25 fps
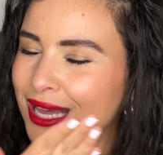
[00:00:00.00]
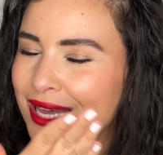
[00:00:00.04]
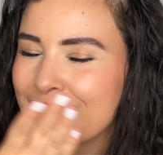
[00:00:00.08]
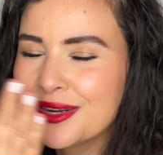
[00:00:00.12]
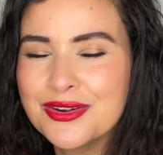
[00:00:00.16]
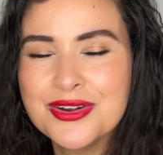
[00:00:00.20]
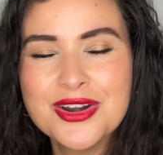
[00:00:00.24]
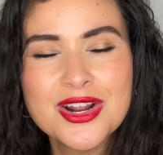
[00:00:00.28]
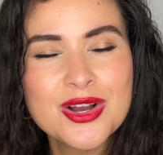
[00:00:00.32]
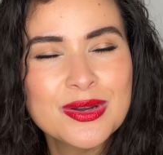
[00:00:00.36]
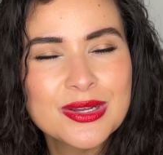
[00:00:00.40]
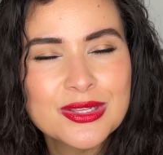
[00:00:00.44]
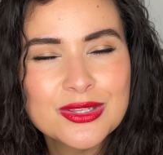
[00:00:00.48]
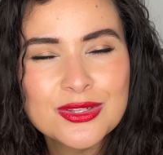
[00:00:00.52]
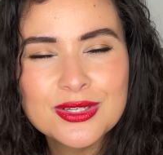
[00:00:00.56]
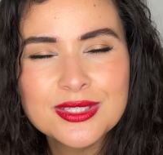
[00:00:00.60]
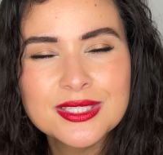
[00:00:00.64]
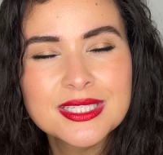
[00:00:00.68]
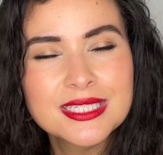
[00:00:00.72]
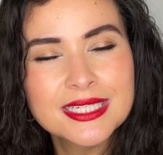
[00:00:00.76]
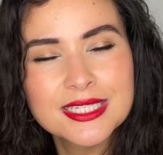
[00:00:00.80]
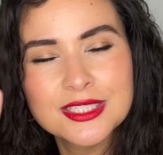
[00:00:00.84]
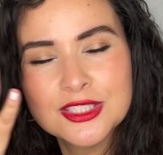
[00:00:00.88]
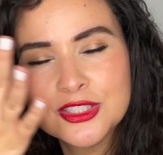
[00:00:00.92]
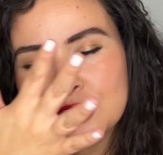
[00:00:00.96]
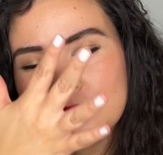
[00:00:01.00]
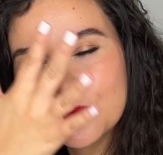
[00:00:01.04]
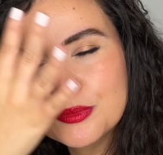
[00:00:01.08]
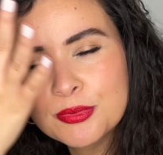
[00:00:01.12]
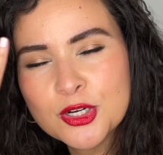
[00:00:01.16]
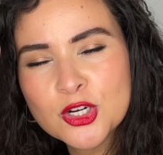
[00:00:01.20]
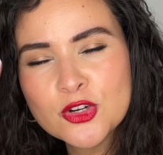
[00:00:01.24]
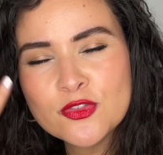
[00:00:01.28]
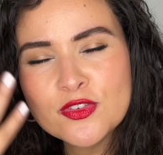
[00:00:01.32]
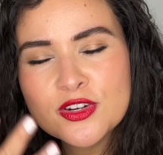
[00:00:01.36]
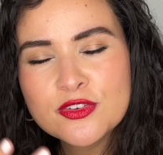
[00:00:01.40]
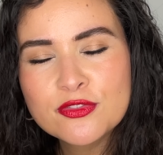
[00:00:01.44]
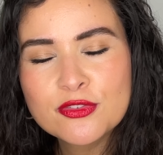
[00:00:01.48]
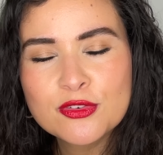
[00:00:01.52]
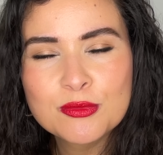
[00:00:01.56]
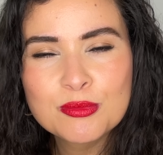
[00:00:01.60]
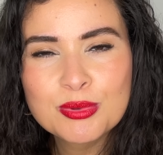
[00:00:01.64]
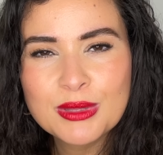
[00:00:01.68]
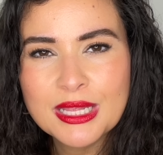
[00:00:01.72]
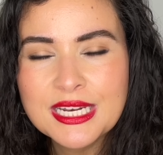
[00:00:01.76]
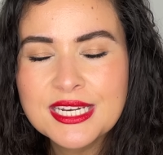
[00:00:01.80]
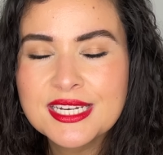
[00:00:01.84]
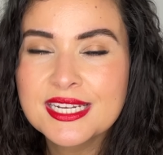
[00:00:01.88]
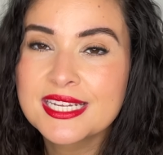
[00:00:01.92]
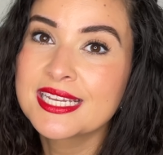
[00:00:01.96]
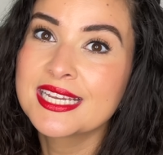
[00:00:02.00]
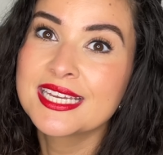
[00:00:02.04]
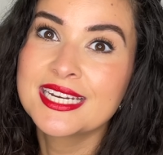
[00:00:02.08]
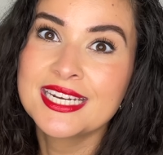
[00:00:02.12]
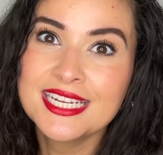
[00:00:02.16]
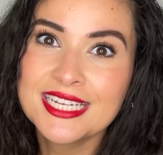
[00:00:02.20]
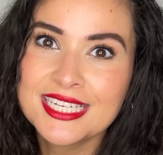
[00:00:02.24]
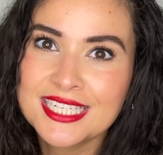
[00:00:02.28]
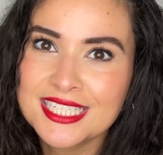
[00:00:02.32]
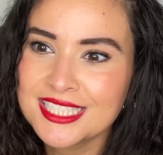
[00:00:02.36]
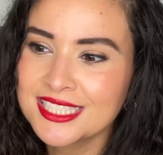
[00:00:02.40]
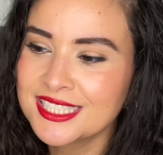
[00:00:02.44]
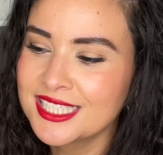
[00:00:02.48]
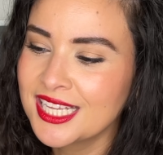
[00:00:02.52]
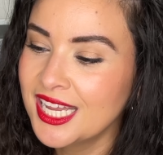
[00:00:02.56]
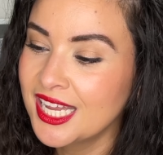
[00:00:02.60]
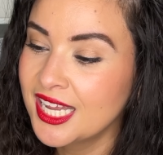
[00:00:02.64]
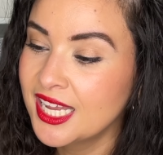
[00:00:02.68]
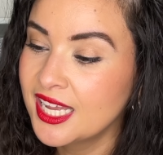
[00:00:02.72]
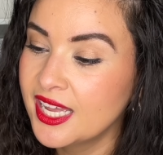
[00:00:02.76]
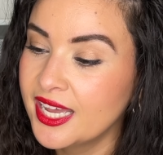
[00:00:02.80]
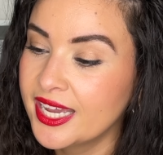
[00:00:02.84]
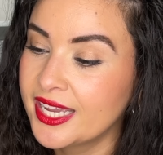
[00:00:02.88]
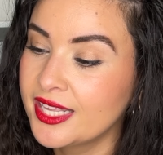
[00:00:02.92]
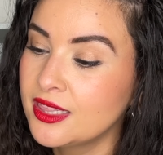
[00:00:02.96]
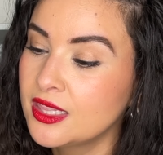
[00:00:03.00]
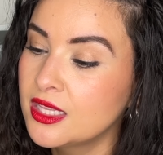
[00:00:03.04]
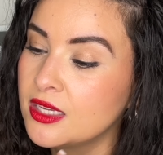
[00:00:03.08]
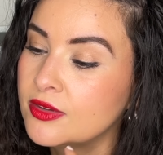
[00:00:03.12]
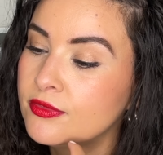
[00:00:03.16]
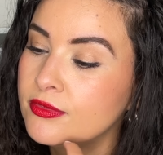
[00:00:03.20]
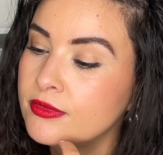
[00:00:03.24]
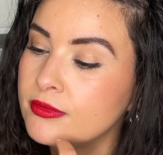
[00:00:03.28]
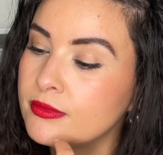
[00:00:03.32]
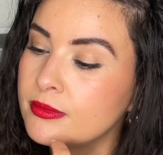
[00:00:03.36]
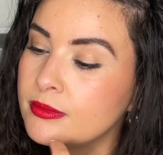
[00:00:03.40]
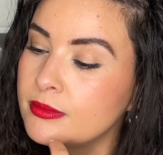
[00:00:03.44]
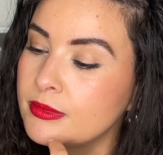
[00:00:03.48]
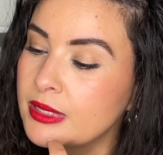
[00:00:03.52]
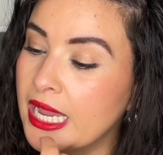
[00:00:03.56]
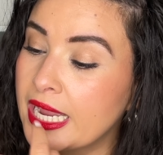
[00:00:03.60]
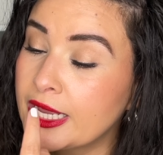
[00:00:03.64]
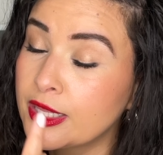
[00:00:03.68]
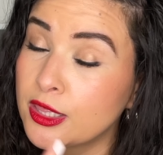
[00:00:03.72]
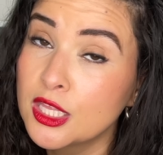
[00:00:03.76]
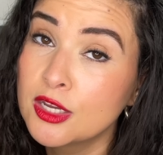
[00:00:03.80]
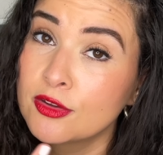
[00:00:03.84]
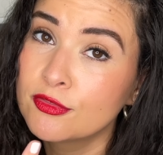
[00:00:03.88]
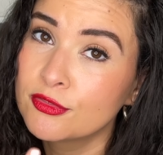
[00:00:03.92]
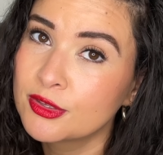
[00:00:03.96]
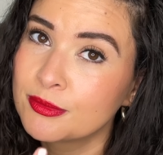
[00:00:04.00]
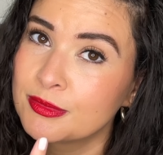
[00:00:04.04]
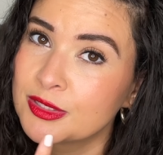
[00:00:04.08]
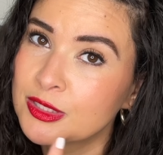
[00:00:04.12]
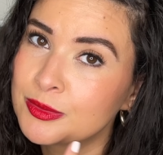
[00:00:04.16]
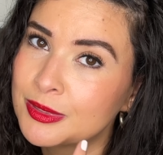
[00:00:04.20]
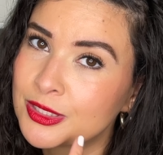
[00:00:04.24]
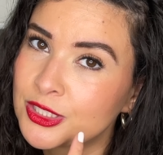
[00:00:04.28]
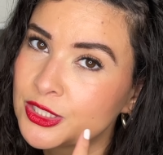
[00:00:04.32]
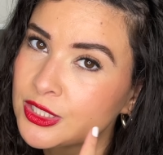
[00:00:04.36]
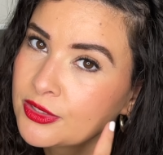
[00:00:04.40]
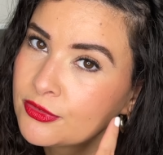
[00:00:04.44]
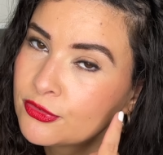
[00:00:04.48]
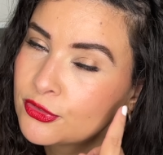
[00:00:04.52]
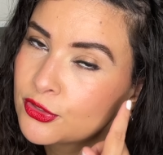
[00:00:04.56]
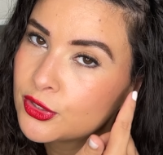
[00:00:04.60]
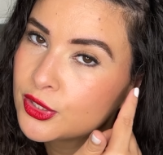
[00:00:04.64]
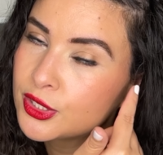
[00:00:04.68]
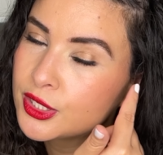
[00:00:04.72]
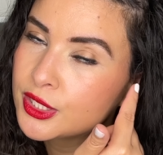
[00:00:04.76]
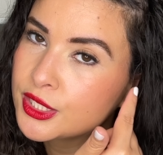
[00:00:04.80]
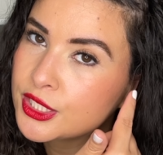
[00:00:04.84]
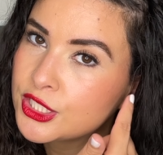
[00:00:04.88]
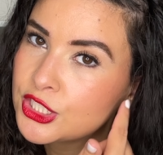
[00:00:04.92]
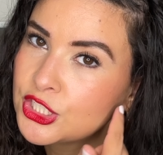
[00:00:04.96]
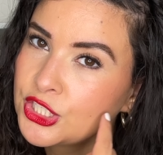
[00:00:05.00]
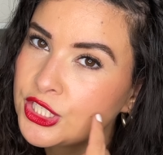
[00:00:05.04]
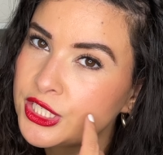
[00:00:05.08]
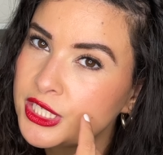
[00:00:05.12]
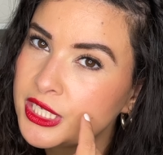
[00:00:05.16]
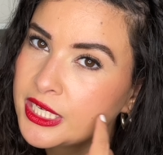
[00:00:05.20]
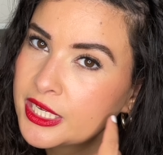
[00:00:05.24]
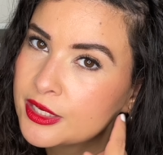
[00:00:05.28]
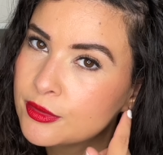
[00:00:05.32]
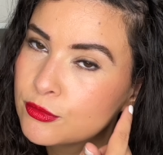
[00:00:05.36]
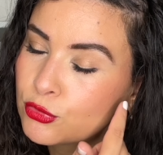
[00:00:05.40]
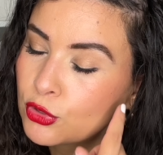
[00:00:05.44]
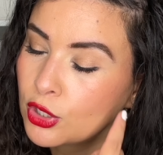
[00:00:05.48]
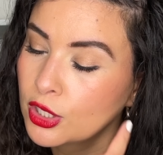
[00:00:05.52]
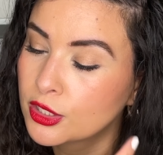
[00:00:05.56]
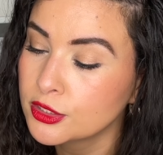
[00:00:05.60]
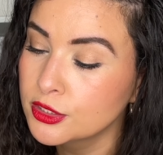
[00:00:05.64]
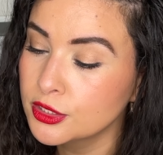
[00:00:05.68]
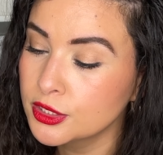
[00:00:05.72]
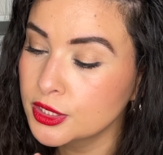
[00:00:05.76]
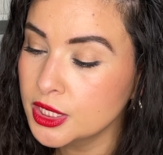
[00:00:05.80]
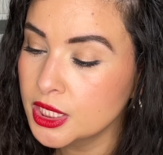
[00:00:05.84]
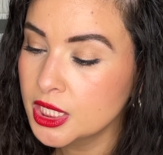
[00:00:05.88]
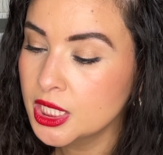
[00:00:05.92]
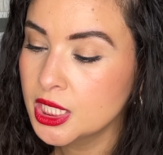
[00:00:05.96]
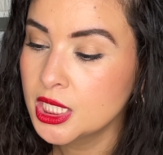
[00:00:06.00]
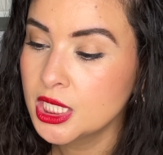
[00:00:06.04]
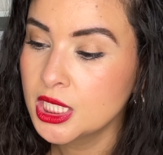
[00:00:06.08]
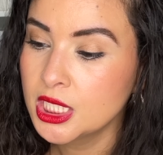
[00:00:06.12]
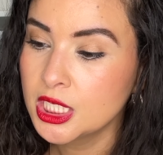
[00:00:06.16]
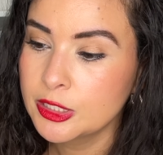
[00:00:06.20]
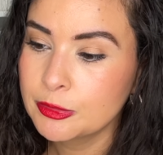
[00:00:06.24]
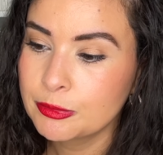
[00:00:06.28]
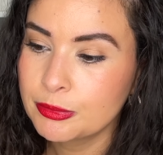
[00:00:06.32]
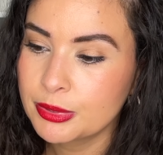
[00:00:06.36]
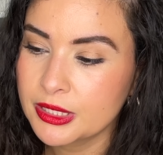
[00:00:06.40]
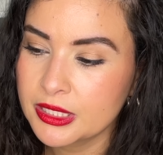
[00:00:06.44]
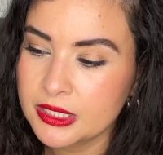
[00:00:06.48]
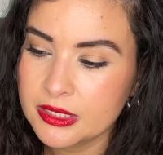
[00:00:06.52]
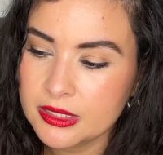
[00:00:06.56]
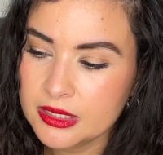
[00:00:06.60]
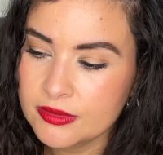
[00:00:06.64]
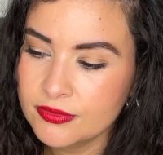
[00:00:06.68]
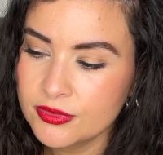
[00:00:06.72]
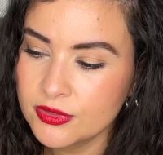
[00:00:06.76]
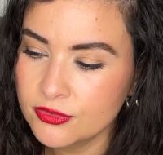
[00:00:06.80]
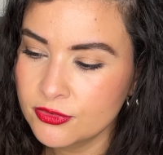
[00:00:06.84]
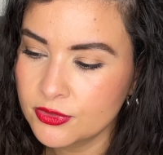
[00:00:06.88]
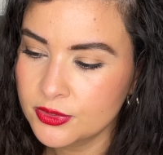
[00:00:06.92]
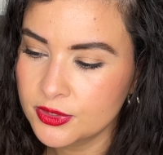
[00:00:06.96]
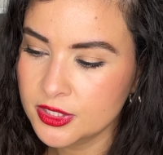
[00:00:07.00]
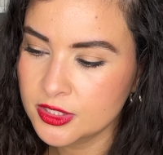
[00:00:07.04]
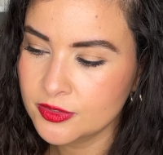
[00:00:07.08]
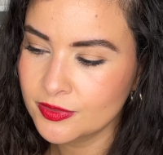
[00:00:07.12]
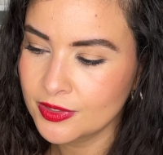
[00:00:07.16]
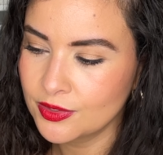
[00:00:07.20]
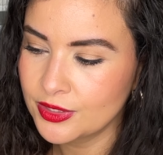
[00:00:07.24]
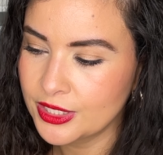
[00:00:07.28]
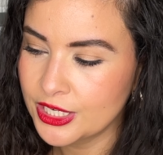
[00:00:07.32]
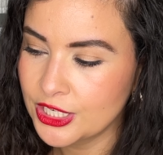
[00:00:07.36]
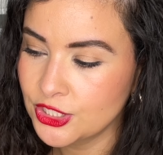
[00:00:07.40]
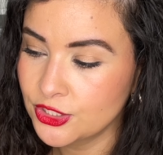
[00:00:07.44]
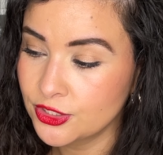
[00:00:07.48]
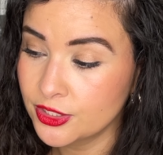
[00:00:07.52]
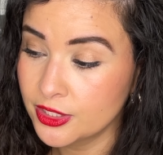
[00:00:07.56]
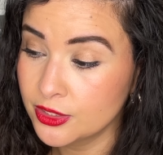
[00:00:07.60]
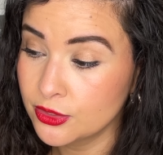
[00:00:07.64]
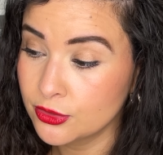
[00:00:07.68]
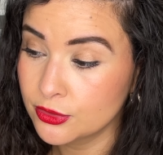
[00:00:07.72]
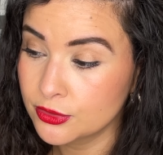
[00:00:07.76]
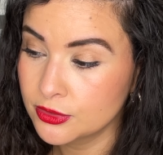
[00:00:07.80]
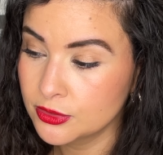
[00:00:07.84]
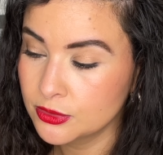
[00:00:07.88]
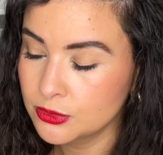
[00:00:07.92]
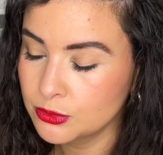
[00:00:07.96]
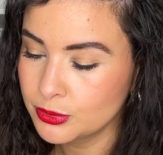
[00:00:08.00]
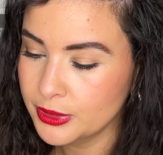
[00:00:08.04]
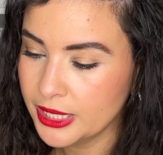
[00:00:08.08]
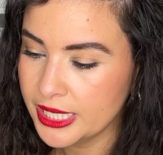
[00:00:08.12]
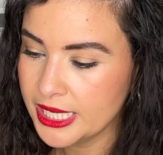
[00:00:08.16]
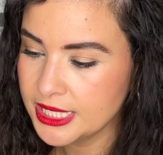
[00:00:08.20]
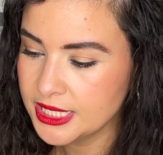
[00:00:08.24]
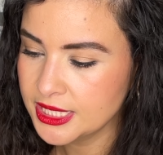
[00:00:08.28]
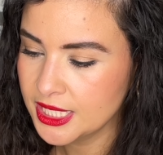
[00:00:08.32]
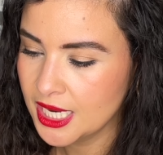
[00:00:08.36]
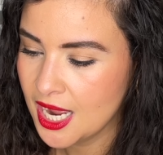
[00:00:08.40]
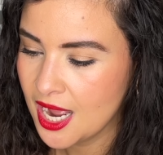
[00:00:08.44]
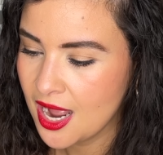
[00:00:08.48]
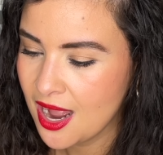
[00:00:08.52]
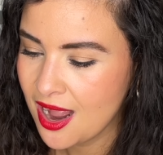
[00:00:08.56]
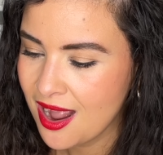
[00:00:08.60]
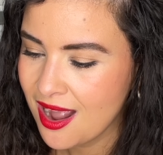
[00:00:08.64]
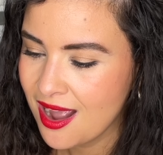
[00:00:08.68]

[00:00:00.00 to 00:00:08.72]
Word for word: I don't know, it looks like it's so perfect for blending. It is. I love them. I love them especially for cheek and bronzer, but even for this foundation it looks great.